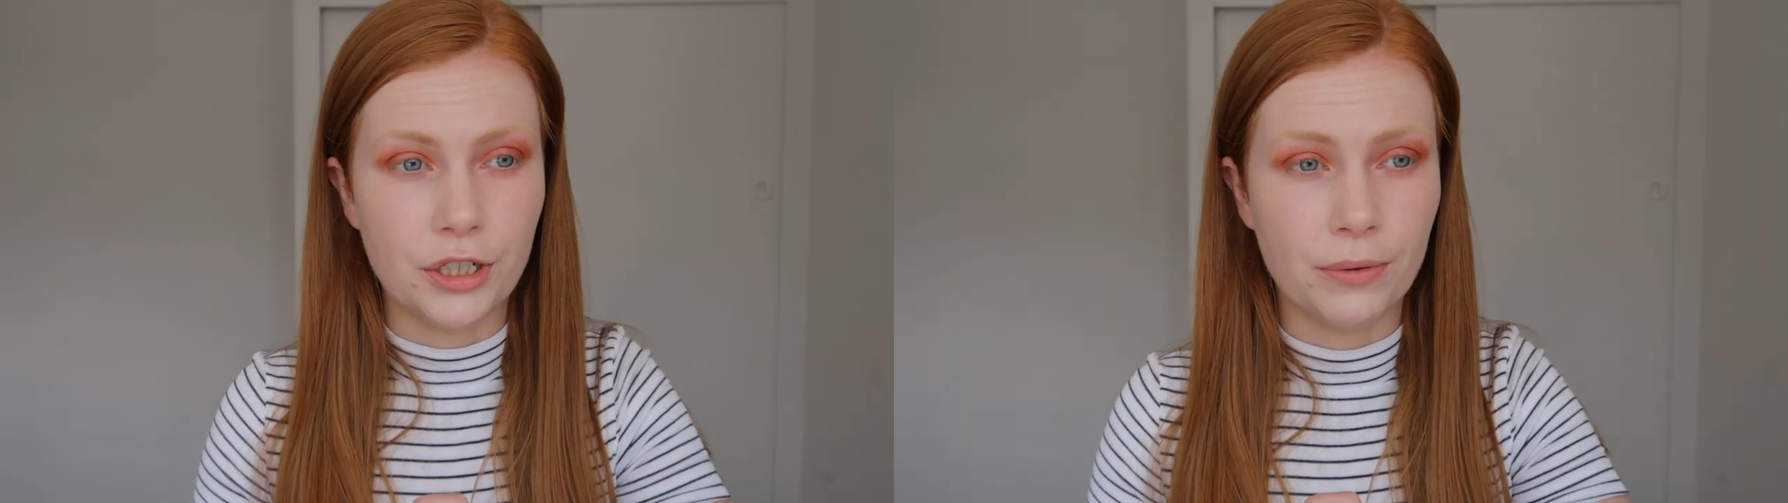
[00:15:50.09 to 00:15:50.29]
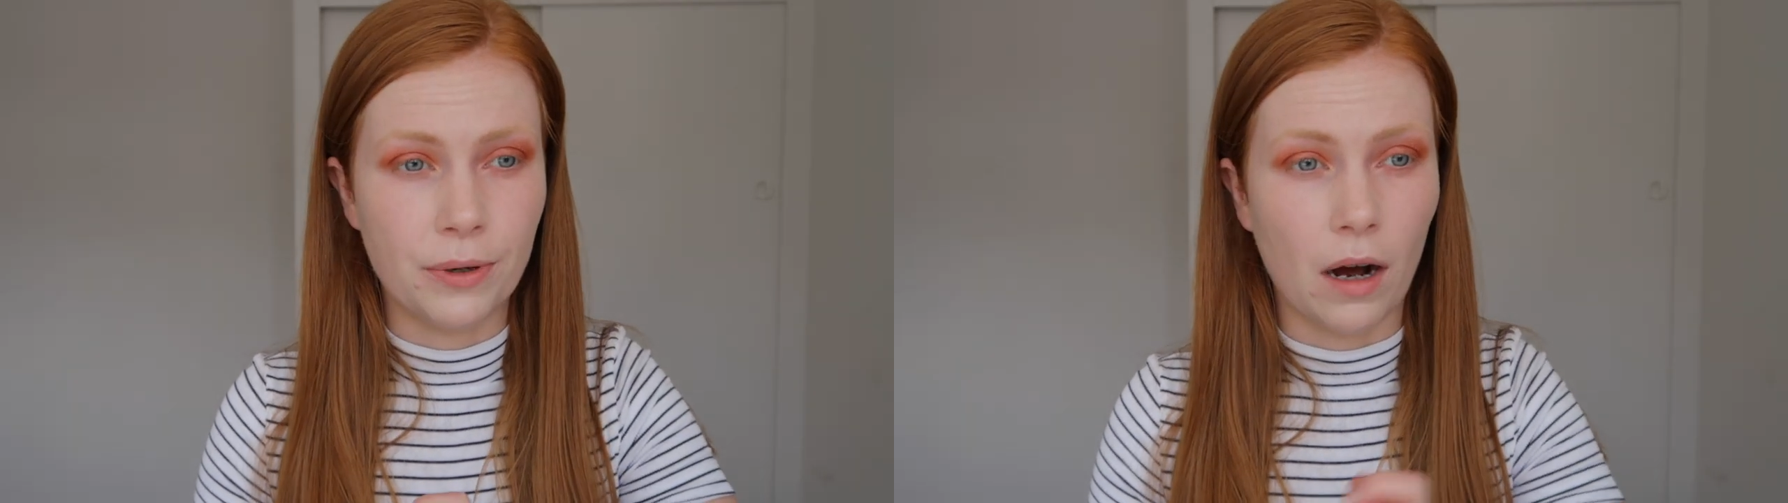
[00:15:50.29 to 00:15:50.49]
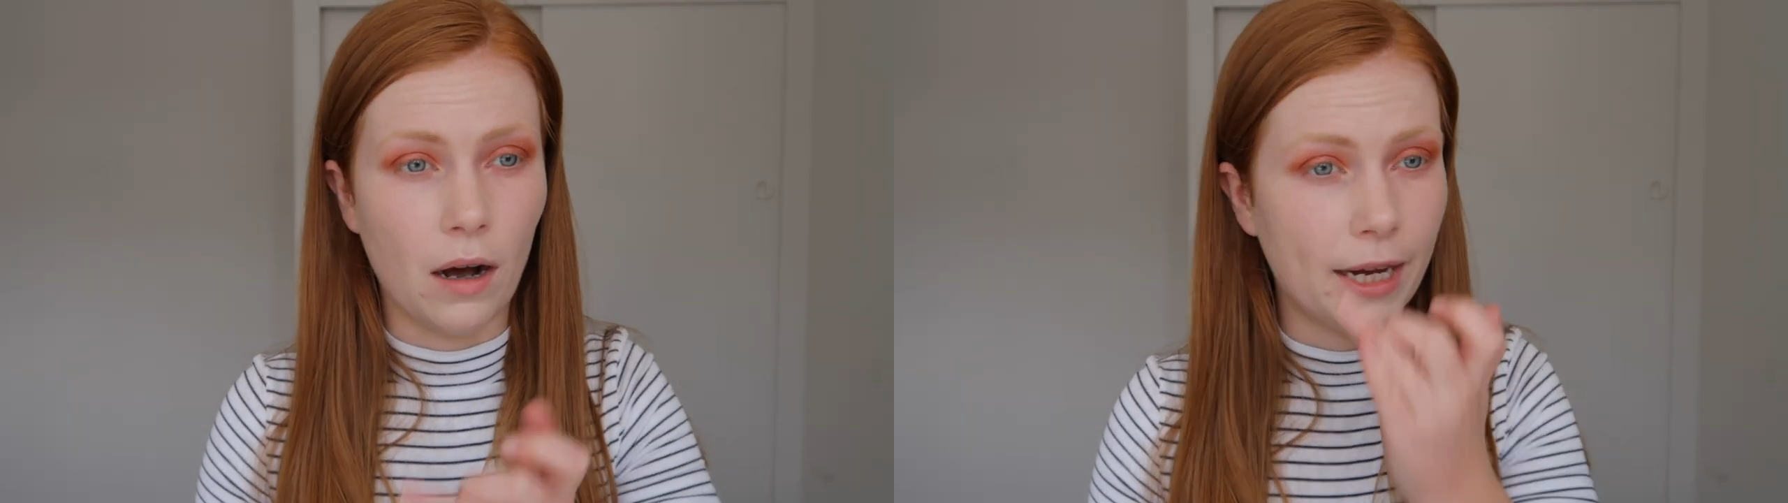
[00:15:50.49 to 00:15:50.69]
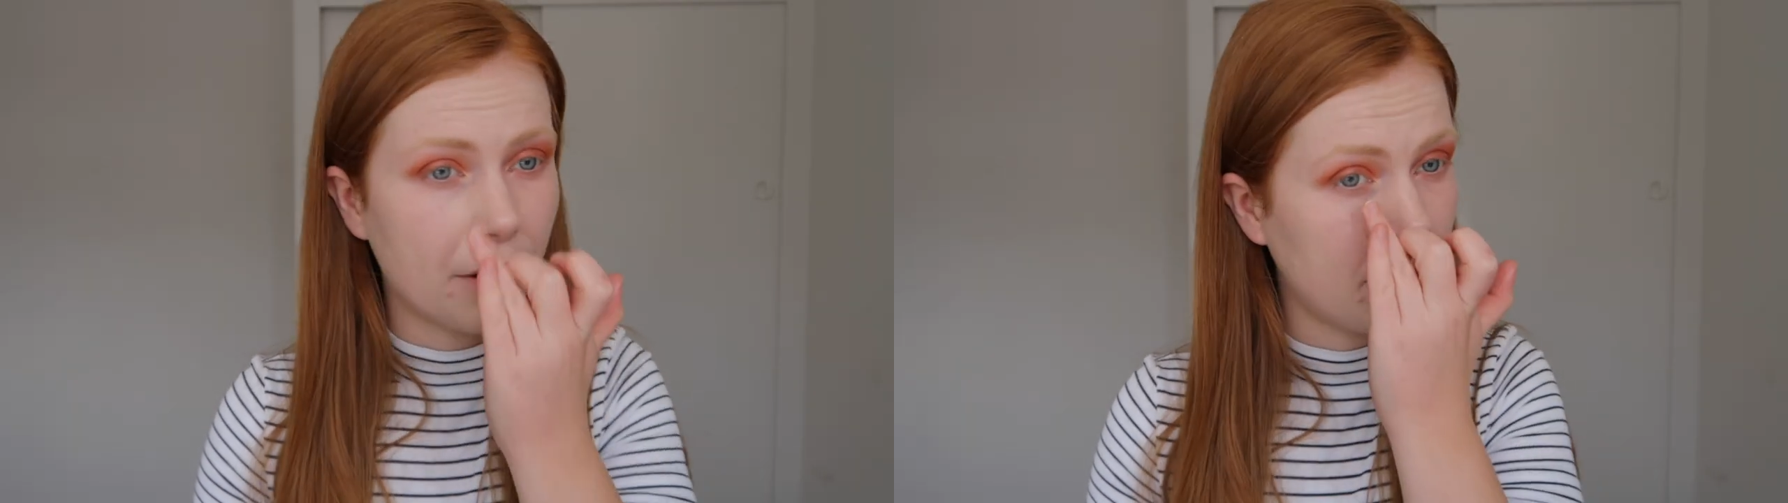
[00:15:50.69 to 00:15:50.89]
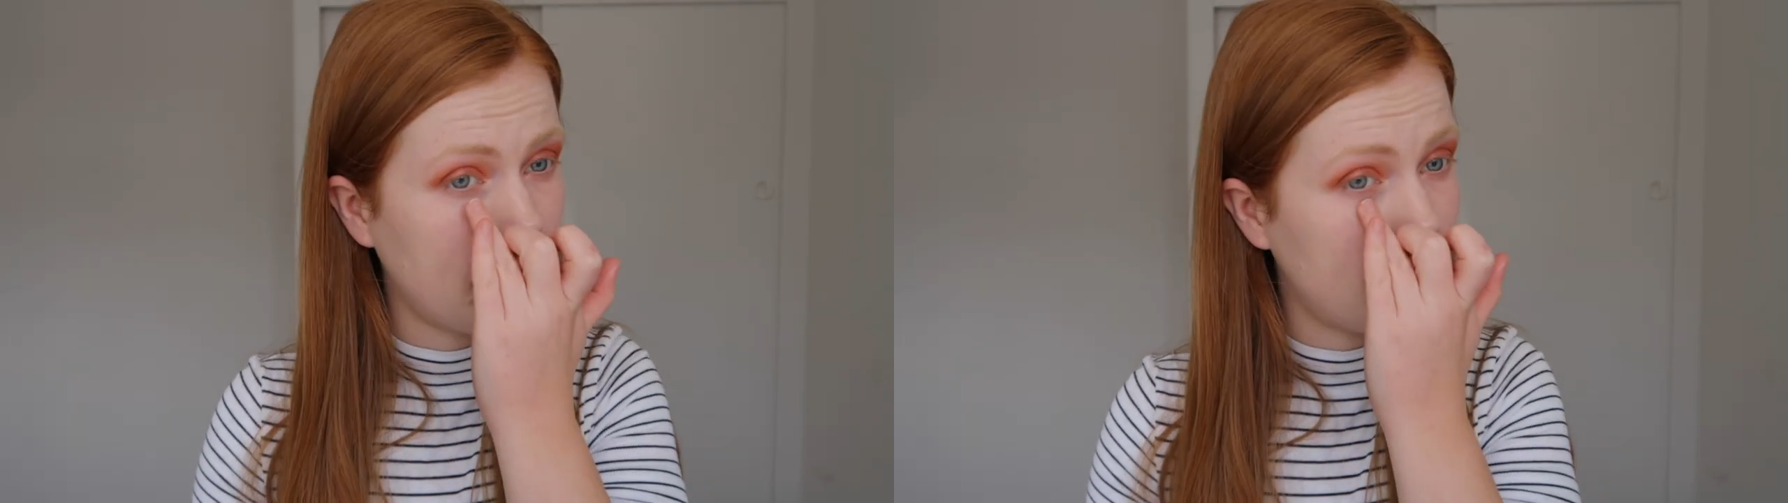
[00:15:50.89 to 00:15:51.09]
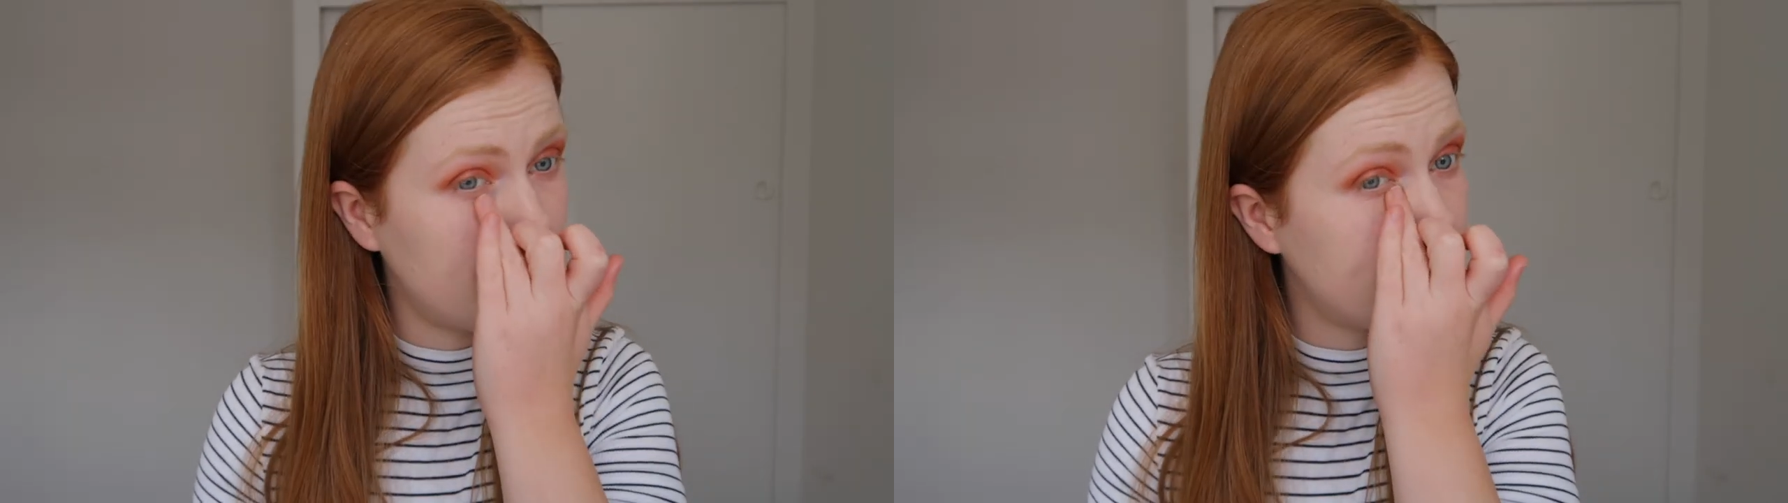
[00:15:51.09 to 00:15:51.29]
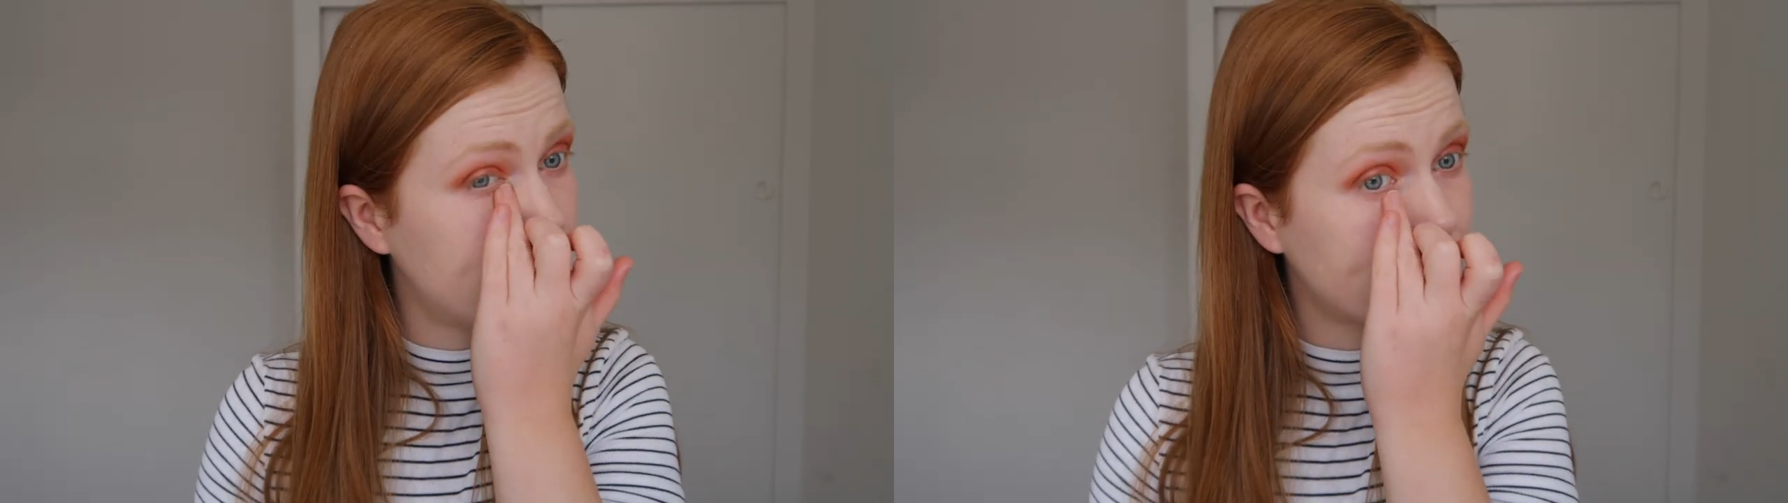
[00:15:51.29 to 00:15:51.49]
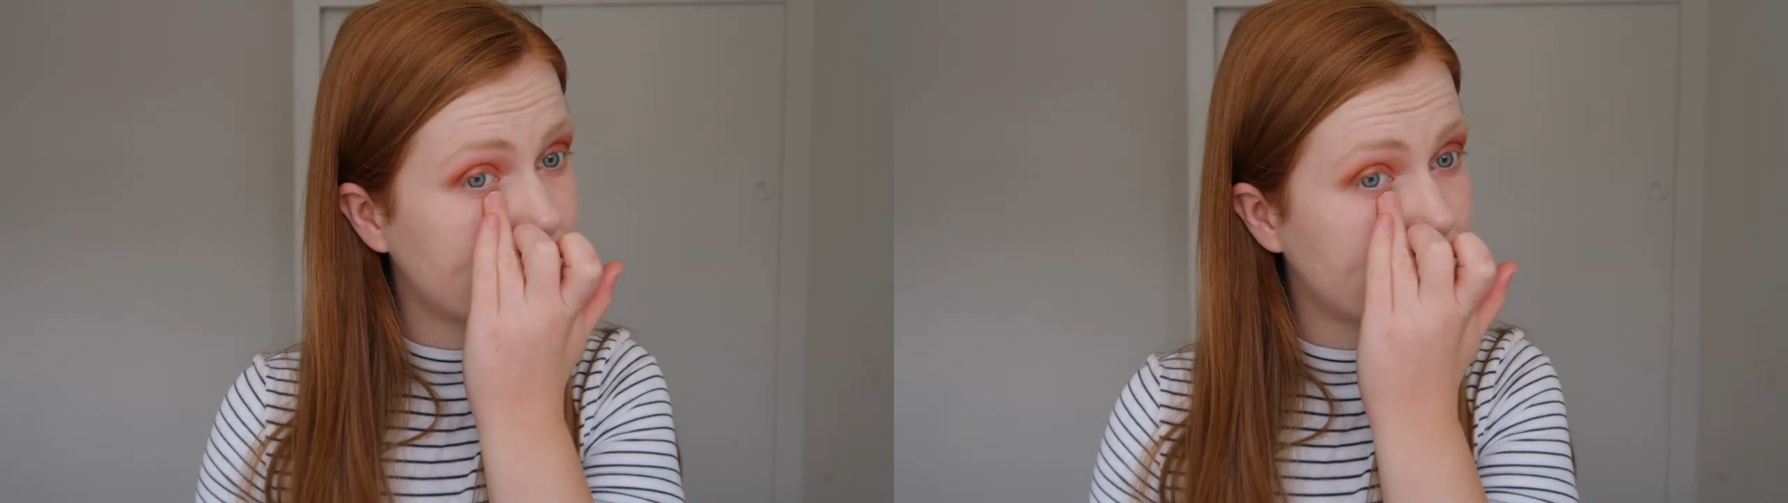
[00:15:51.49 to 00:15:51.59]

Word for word: to an eye cream